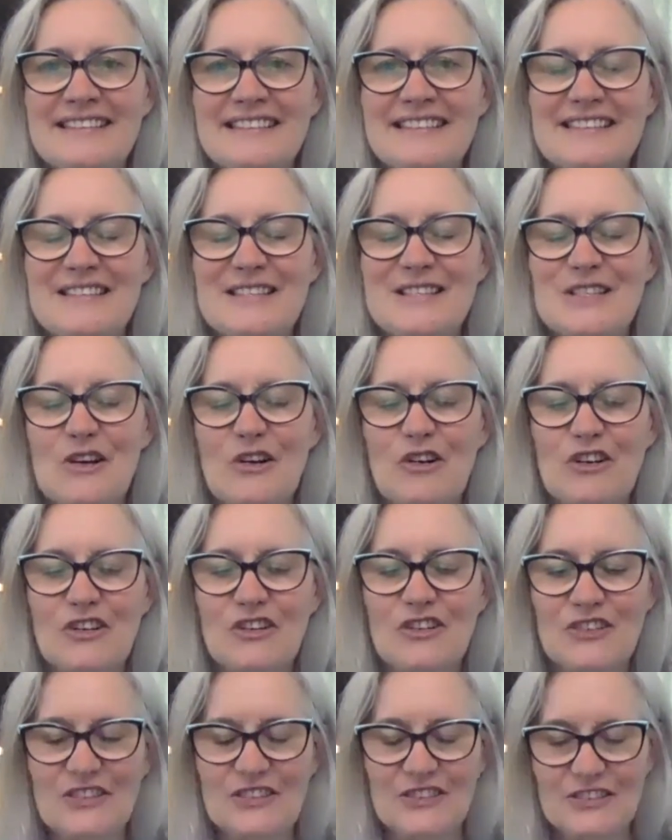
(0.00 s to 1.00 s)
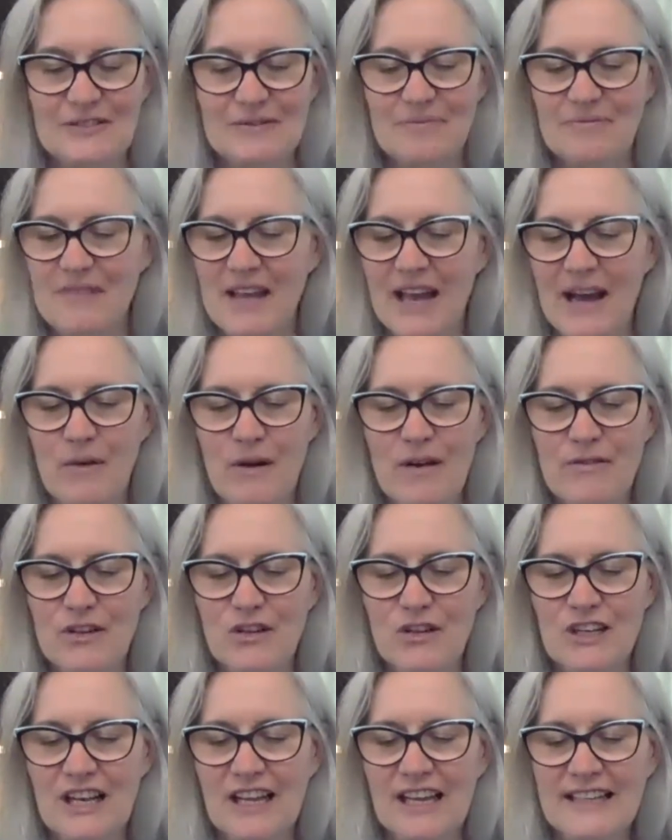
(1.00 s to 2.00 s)
So however you'd
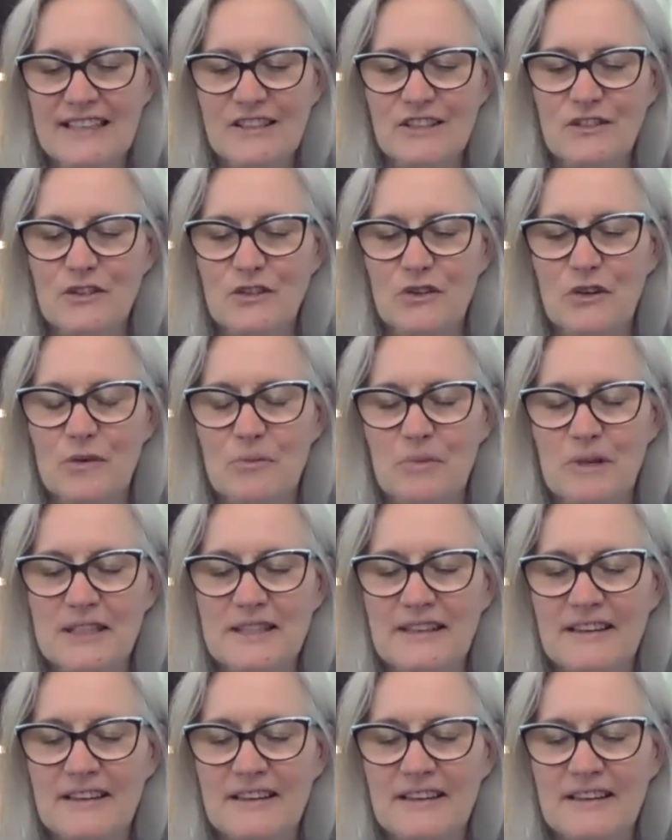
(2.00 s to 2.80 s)
like to do it, but,